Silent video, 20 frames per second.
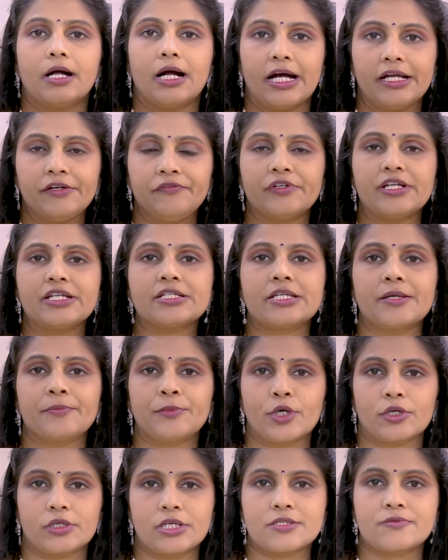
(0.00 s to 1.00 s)
Hi friends,
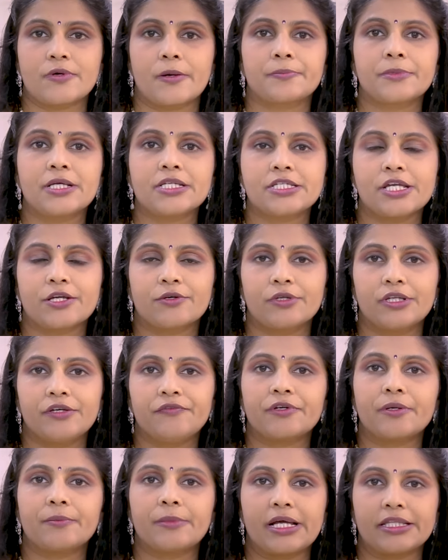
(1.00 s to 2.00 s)
I'm Dr. Swapna
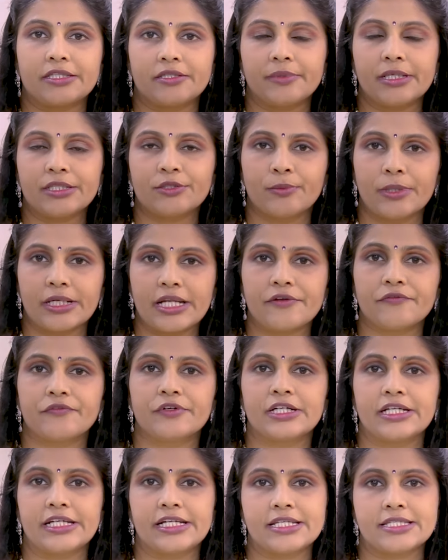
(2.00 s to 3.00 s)
Chekuri from Hyderabad Women and
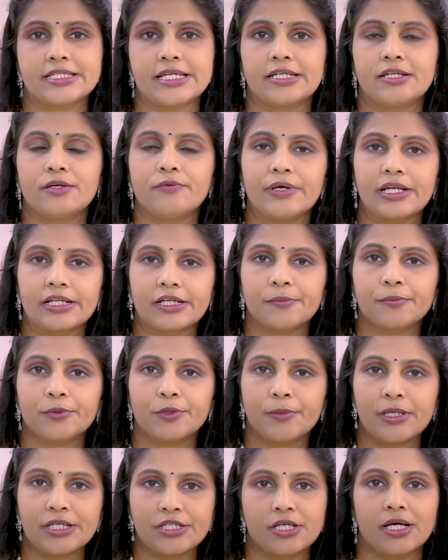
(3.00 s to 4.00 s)
Fertility Center. Welcome
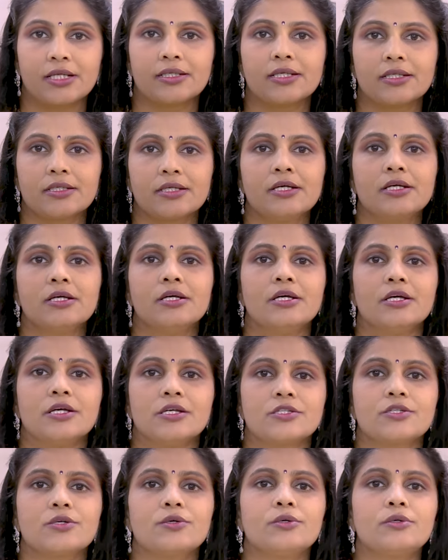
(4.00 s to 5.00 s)
to my channel.
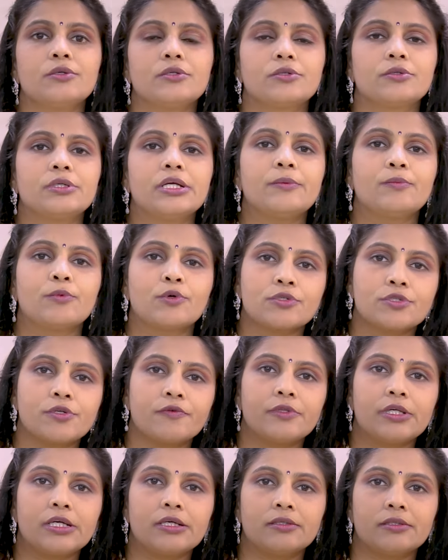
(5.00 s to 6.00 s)
So today most
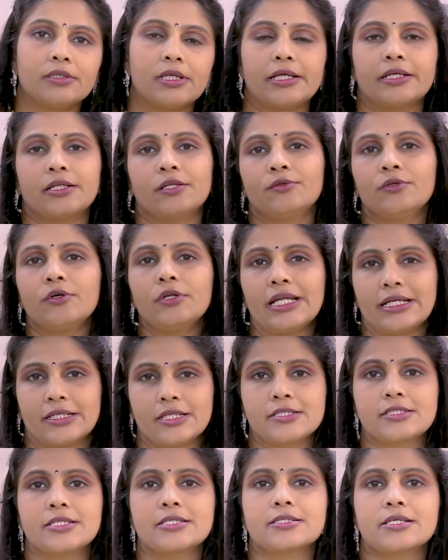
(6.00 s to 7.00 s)
of the like you know
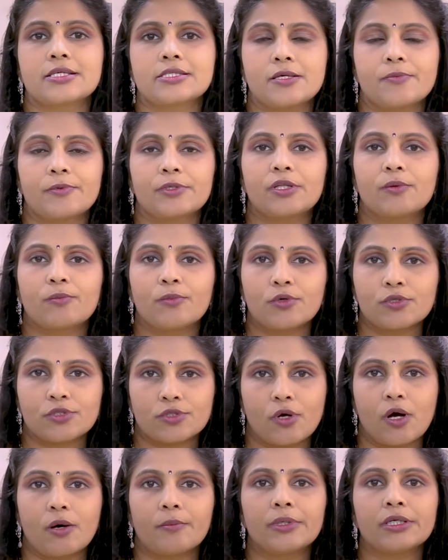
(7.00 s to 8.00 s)
let us discuss about the
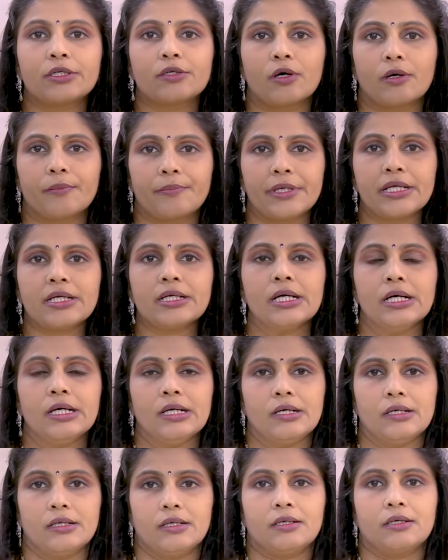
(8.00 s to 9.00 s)
most common topic
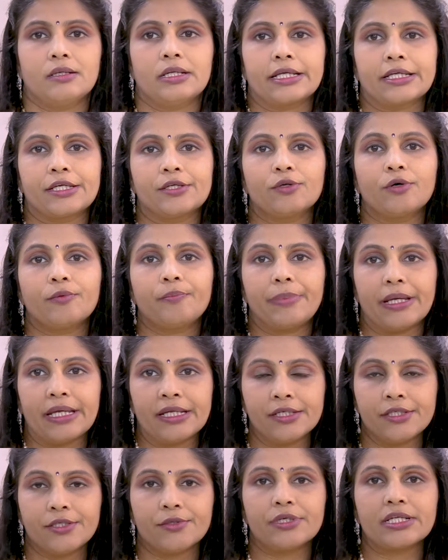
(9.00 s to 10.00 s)
uh, like you know
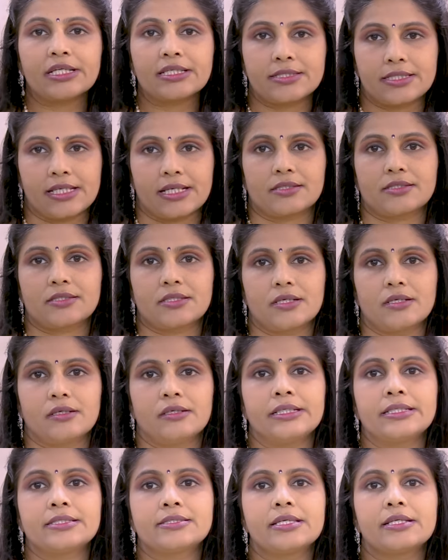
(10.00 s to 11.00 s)
pain during sex. Uh,
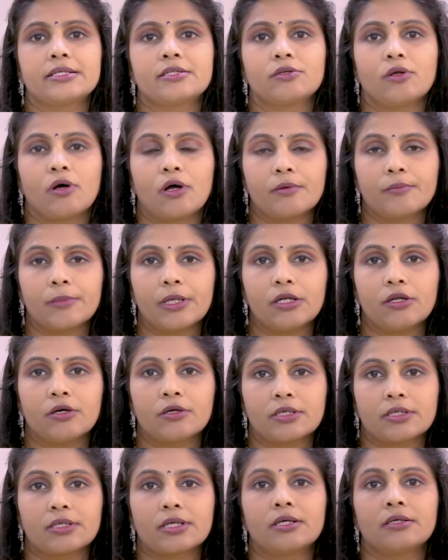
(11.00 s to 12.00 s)
is it normal
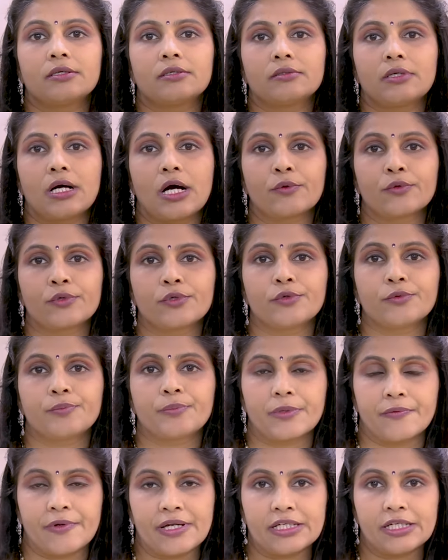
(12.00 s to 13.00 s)
or uh, how to
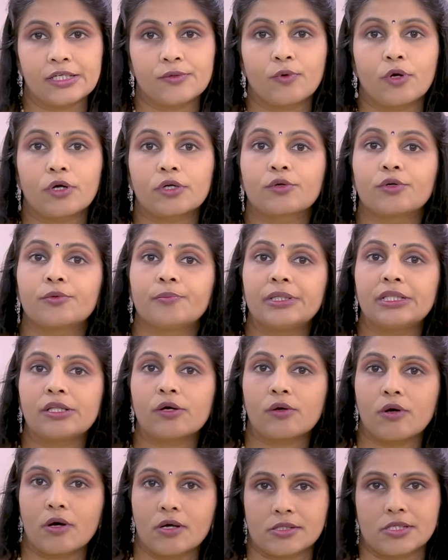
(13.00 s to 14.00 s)
prevent it? What could be
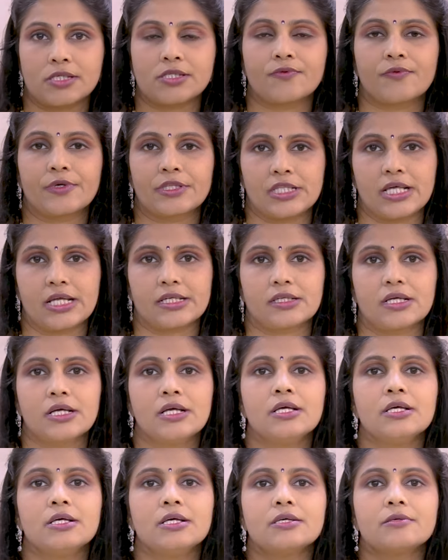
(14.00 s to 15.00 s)
the causes for that?
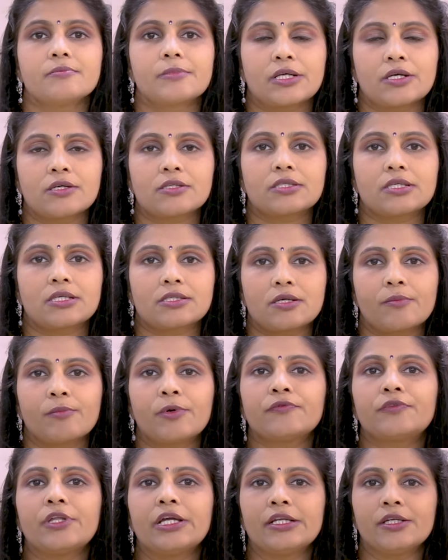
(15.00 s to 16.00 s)
because uh,
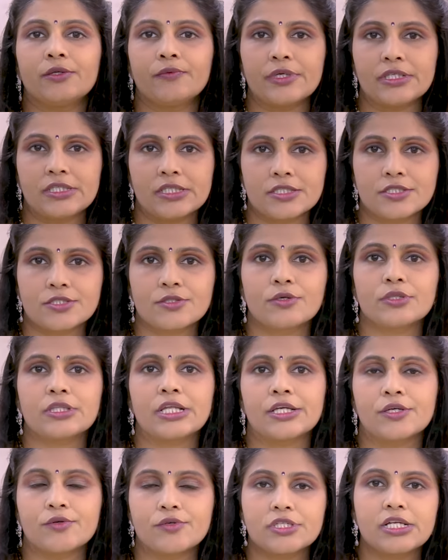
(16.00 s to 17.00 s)
some of the individuals know
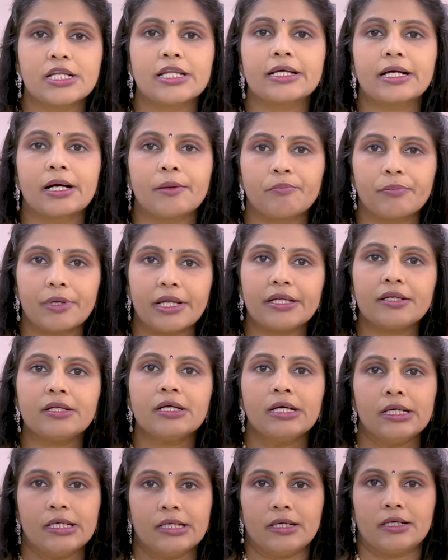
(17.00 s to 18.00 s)
they usually complain
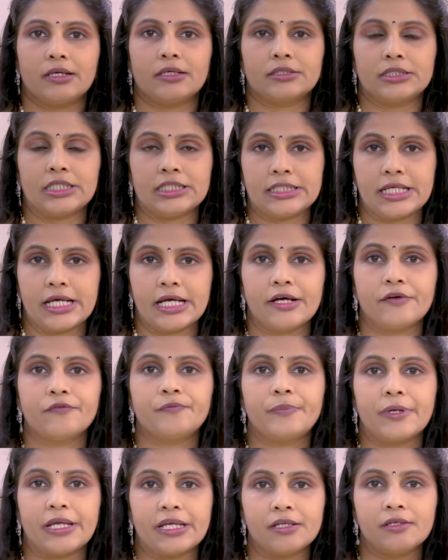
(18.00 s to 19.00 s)
uh, that they
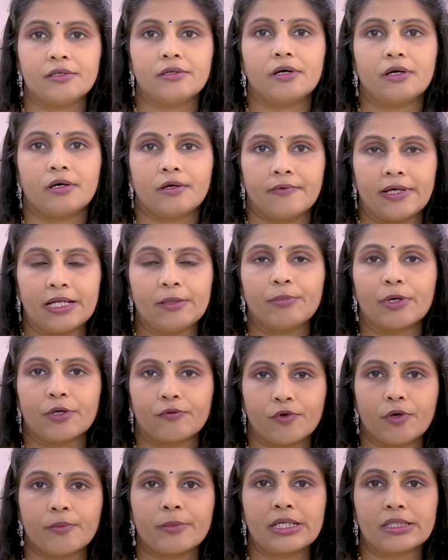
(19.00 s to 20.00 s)
have pain uh, while
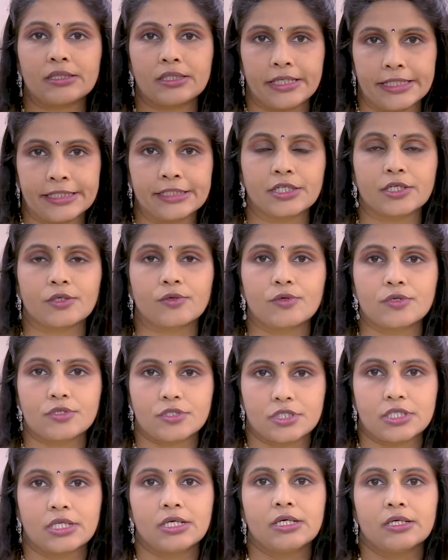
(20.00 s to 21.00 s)
performing the
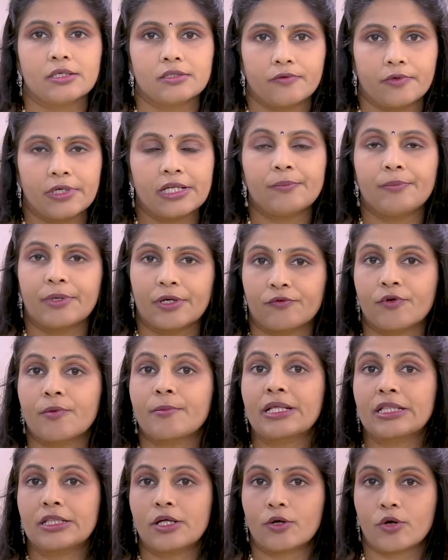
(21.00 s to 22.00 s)
intercourse while
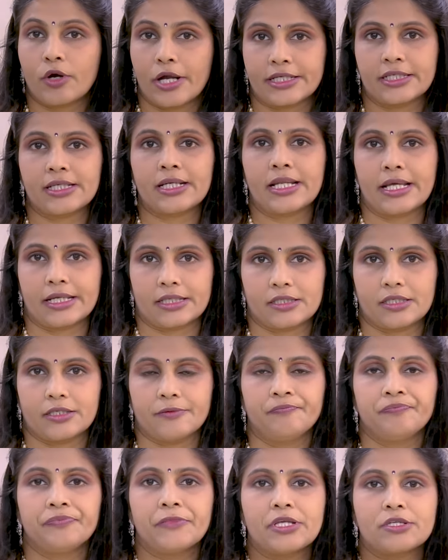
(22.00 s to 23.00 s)
performing the coital act
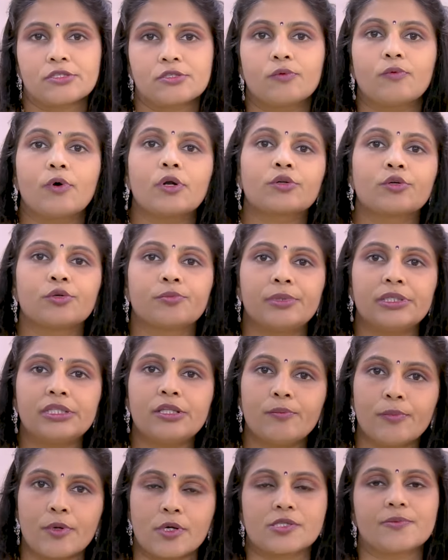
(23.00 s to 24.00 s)
so what could be
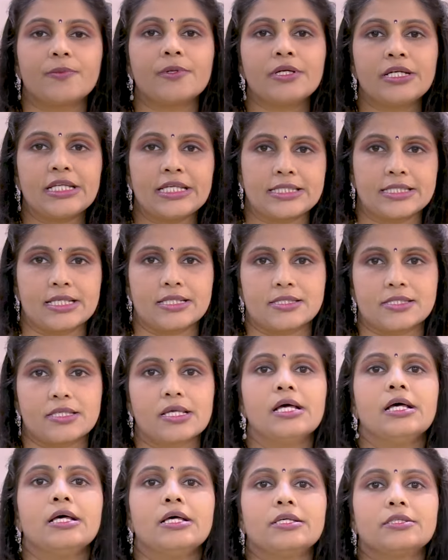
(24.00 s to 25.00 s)
the possible
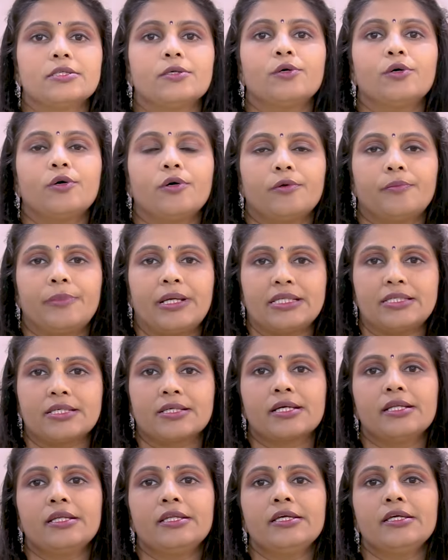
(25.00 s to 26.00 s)
reasons so uh,
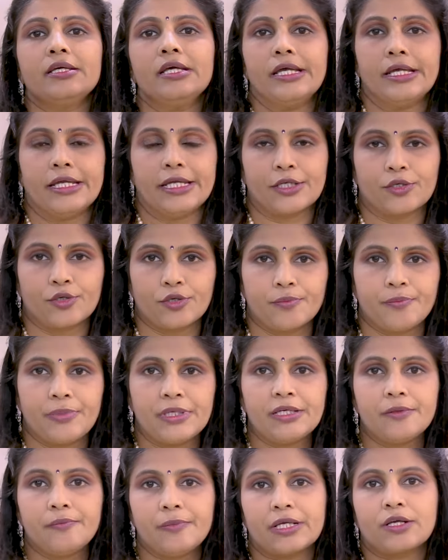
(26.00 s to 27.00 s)
basically it could
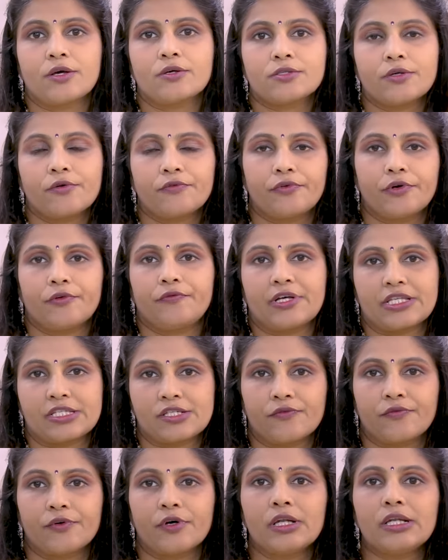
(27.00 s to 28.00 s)
be because of uh,
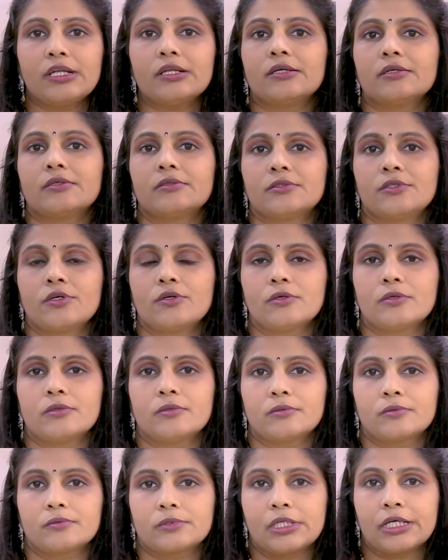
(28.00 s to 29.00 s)
first of all no,
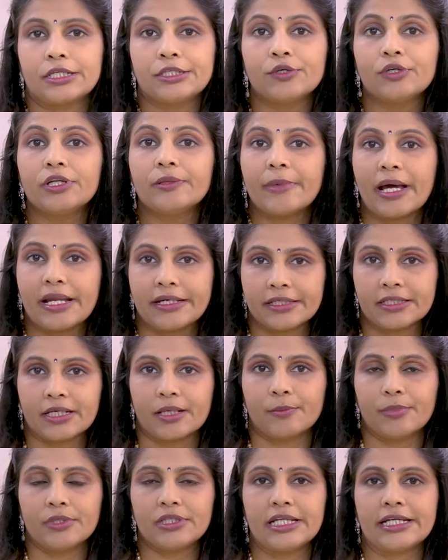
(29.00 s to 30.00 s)
uh, the newly married
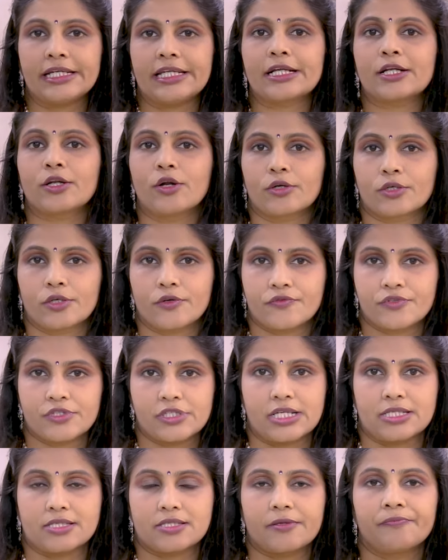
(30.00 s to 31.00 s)
couple they take lot of
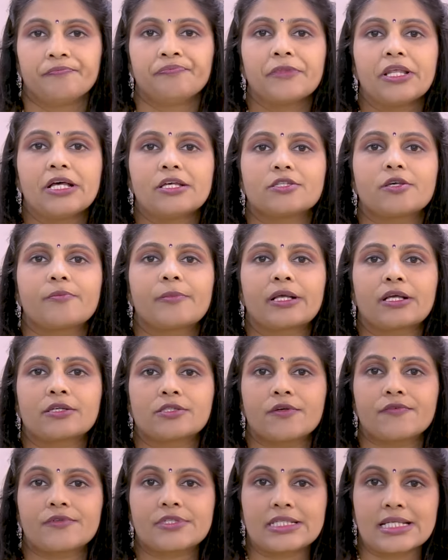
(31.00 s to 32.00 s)
stress so
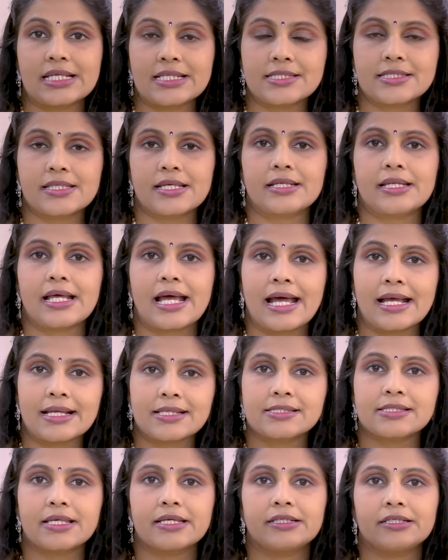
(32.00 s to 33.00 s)
because of stress and
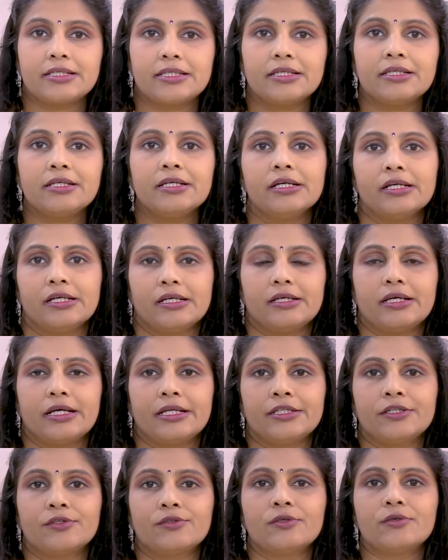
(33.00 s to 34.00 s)
anxiety
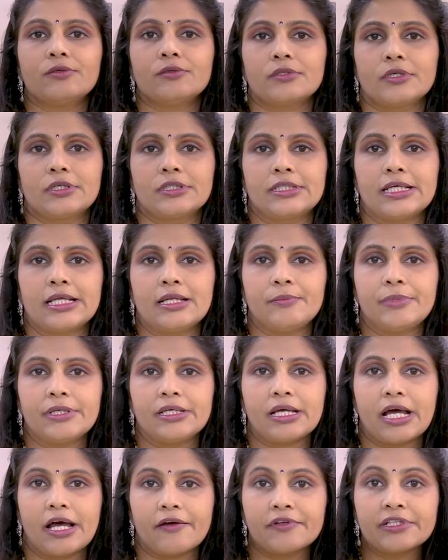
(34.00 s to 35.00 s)
and you know they'll
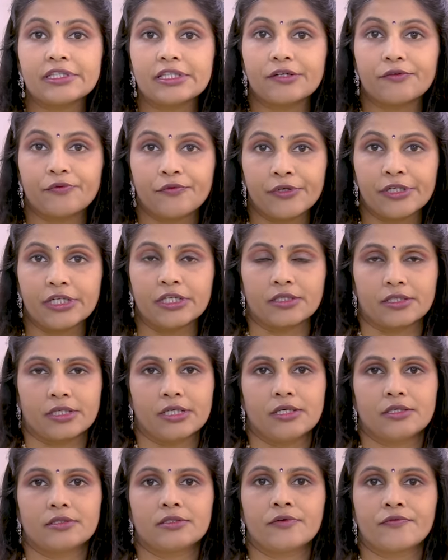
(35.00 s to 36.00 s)
be having that fear
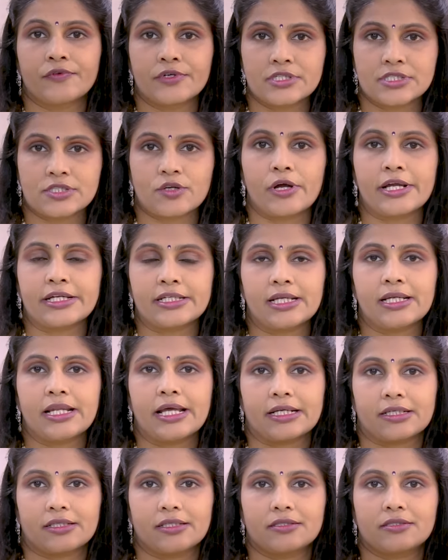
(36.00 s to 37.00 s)
the first coital
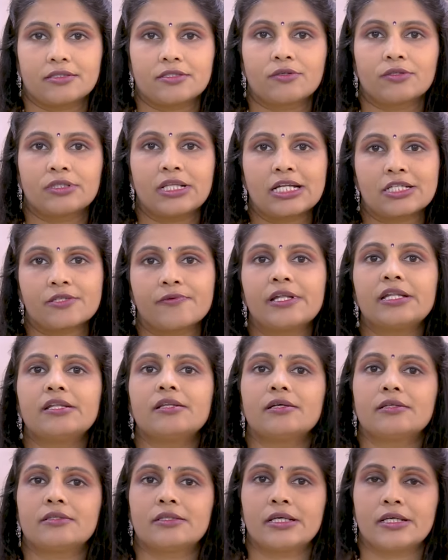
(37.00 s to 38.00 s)
actor. So that's
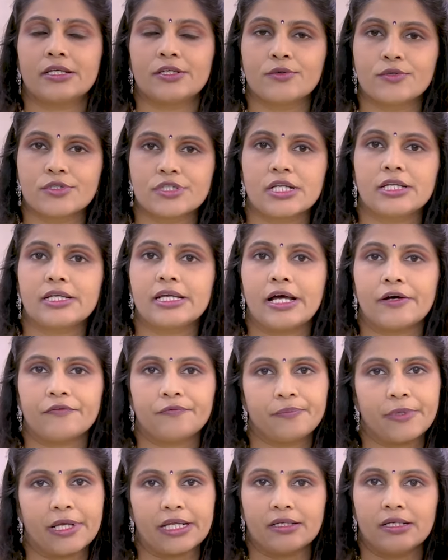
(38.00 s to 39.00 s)
when they usually
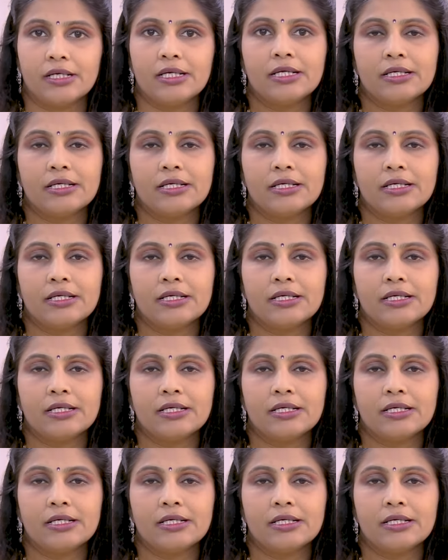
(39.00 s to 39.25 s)
have pain.